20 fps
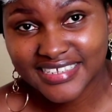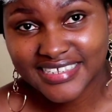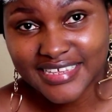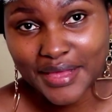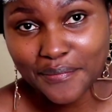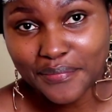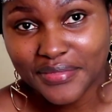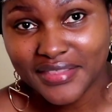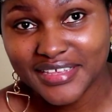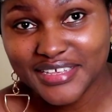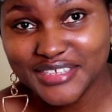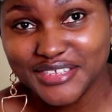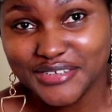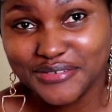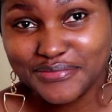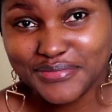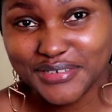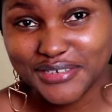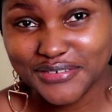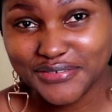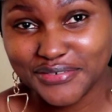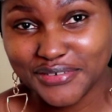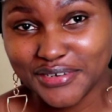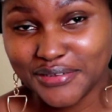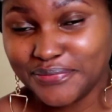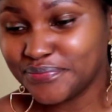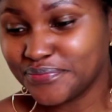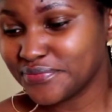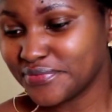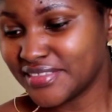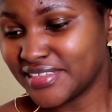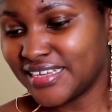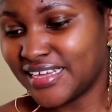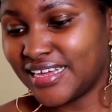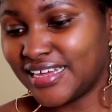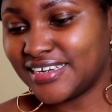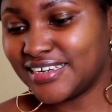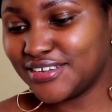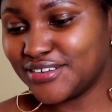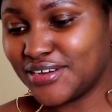something so beautiful,
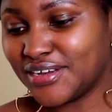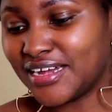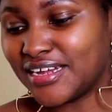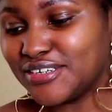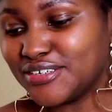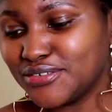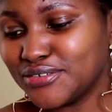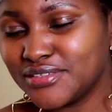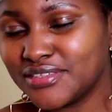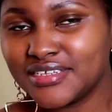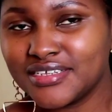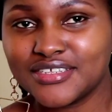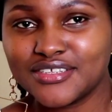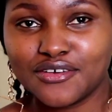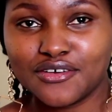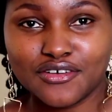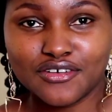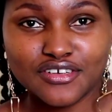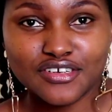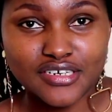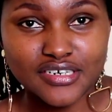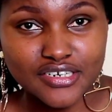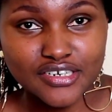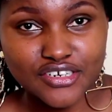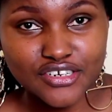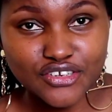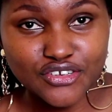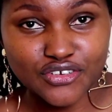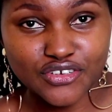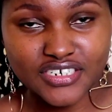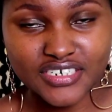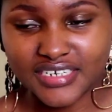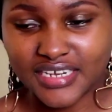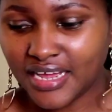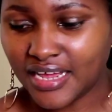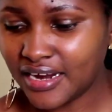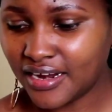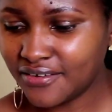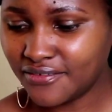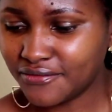and you can do this on your
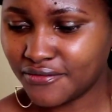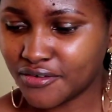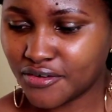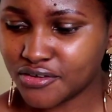shelf.